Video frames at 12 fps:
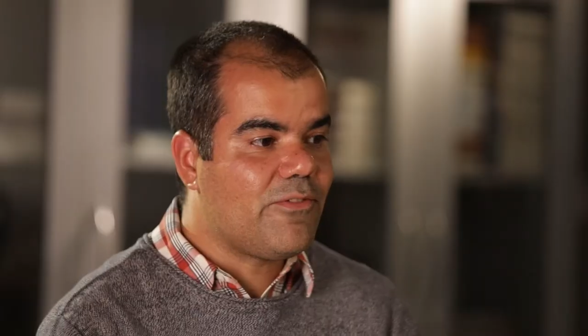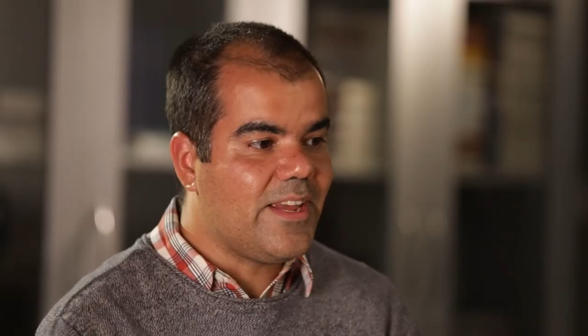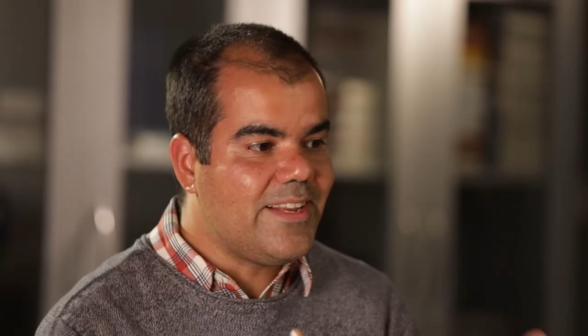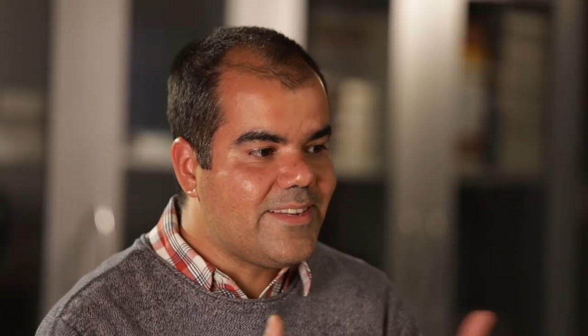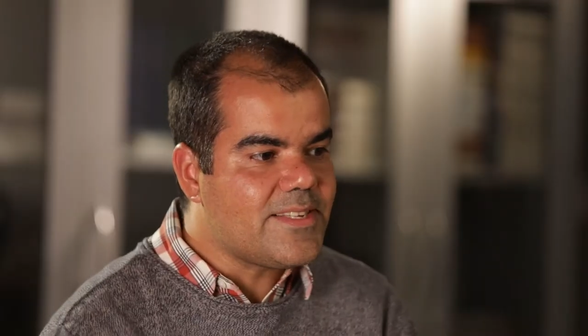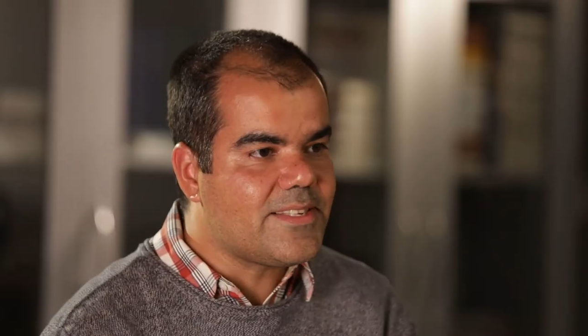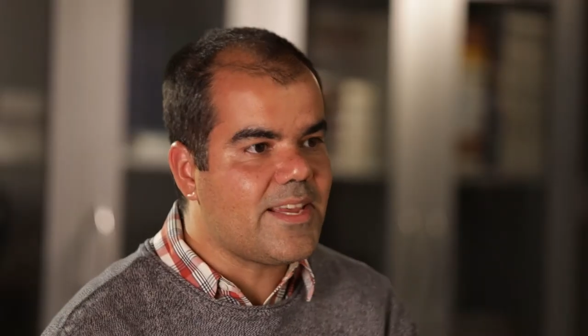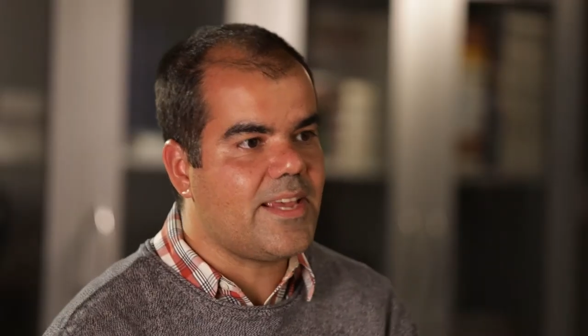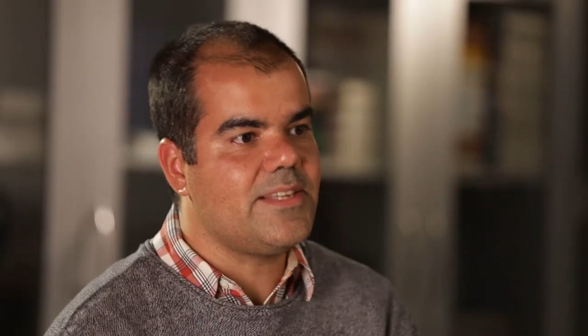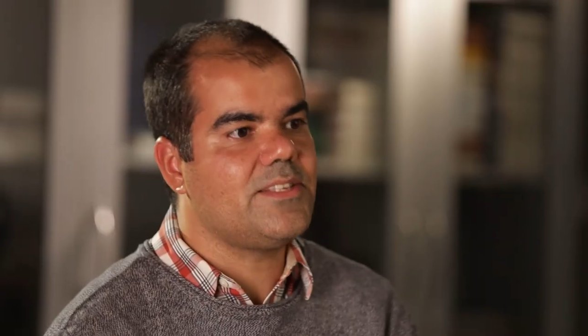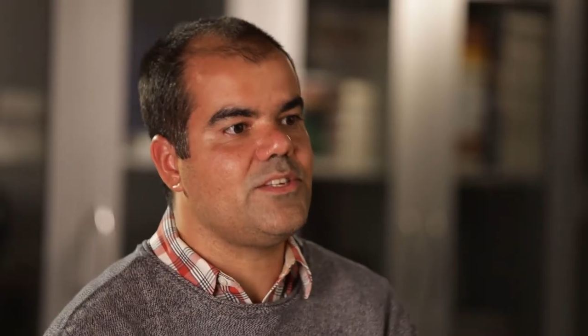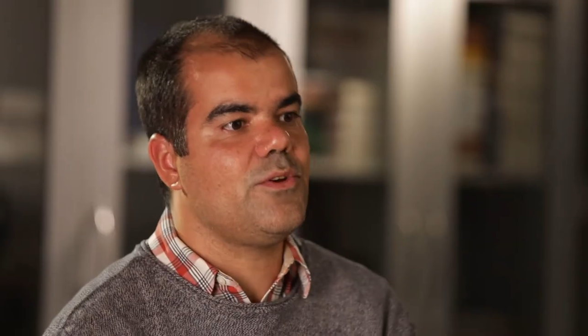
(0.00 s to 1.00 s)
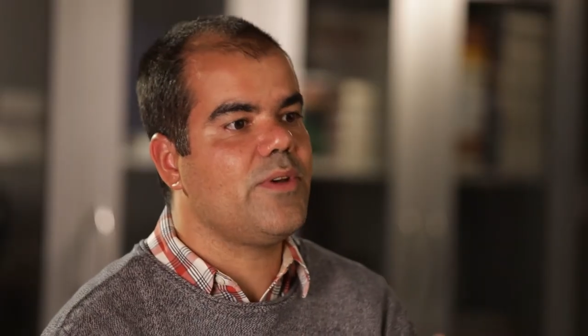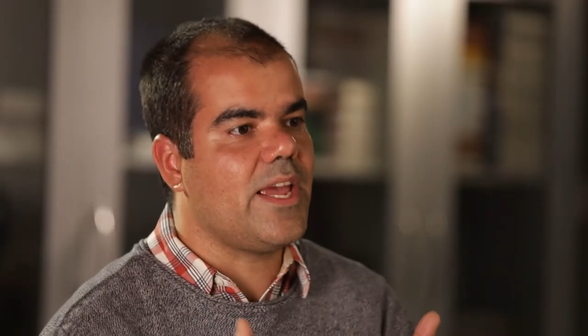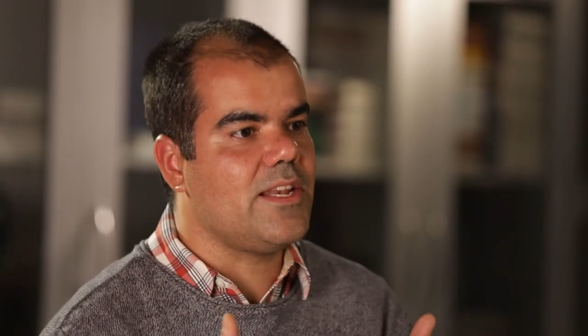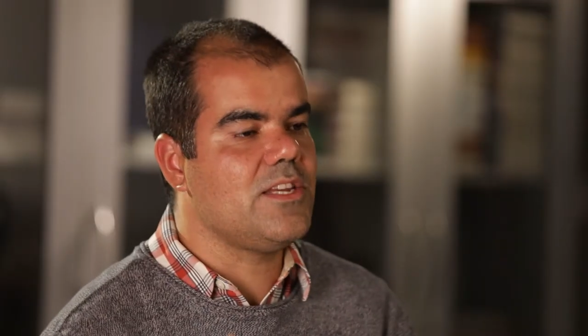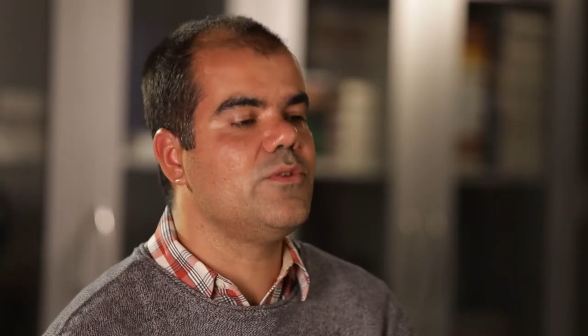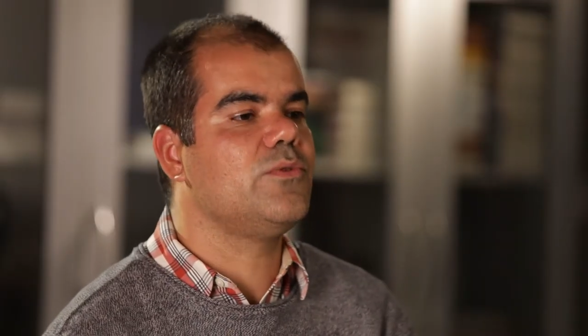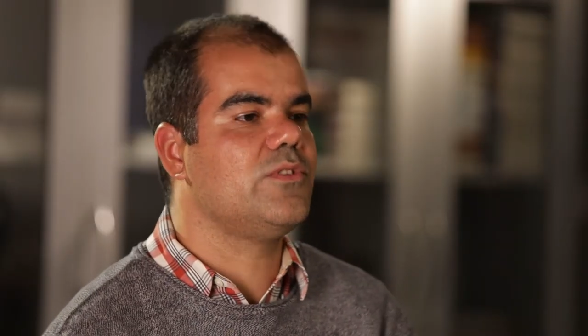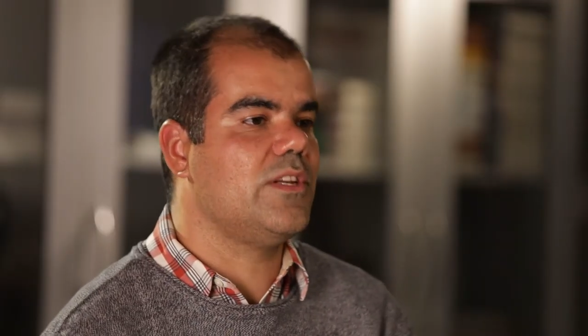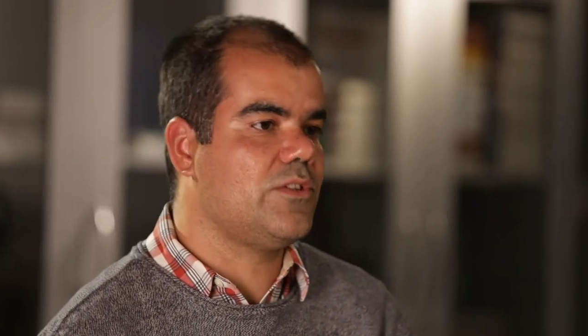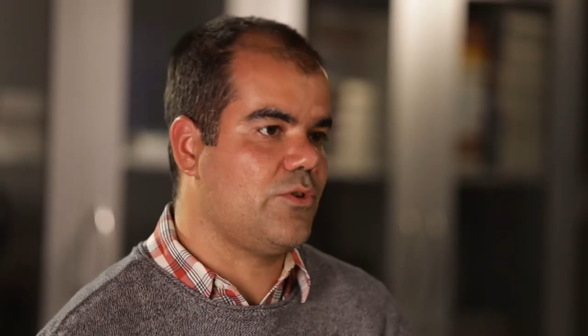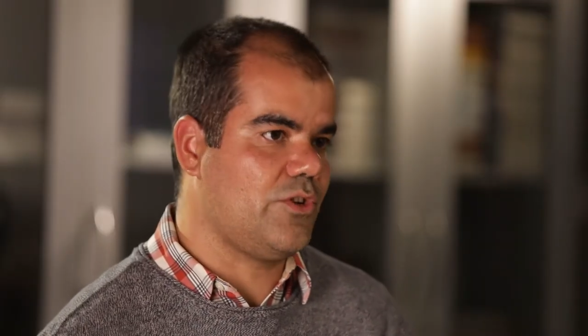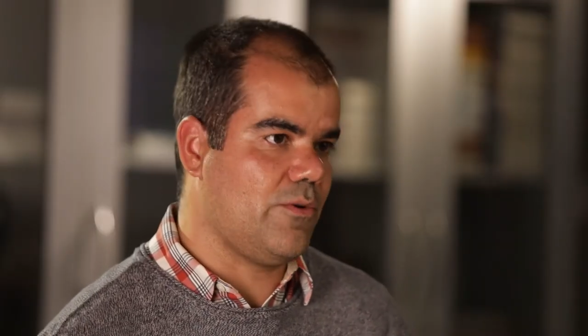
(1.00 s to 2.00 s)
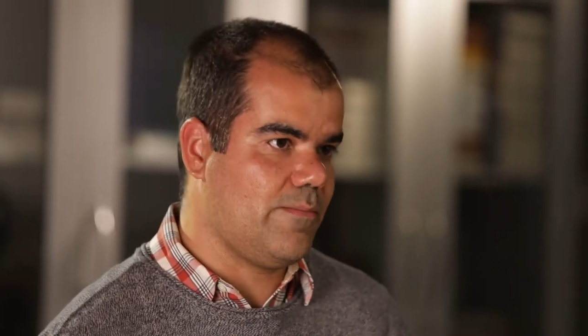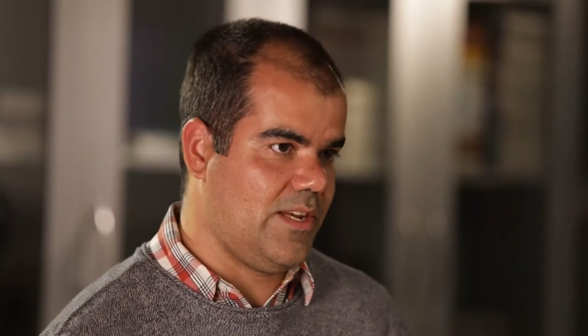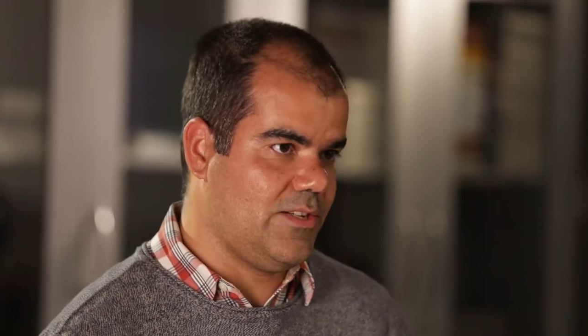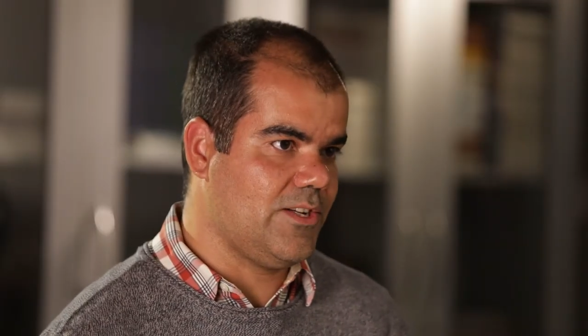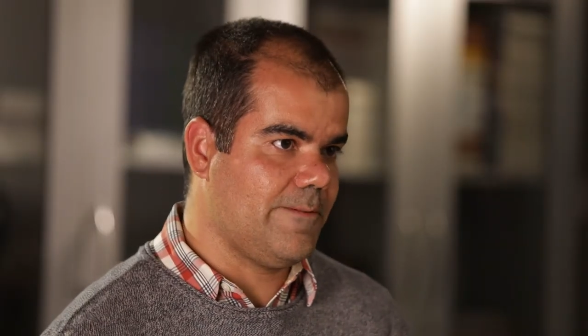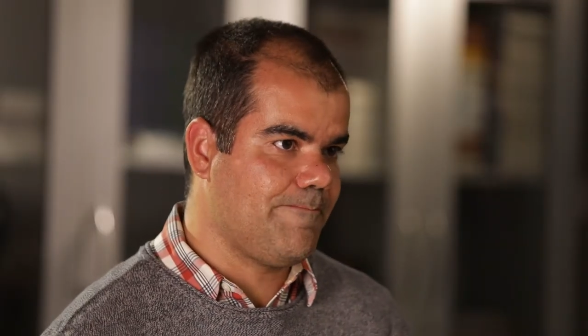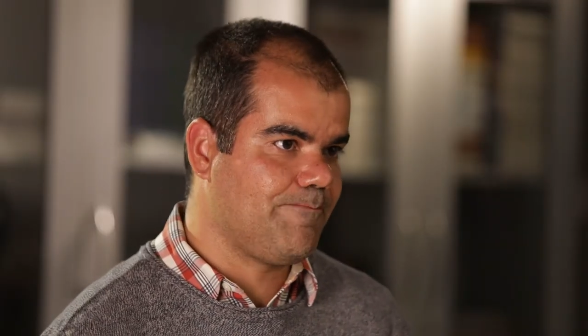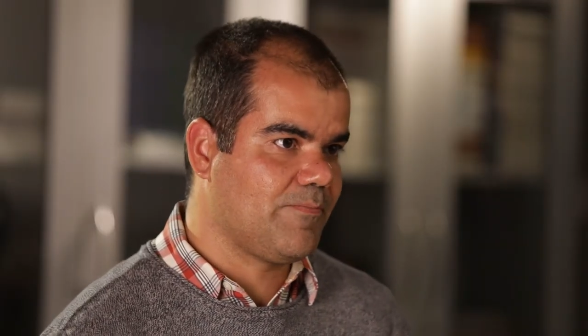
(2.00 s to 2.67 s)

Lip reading: in this sense, you can use the social media.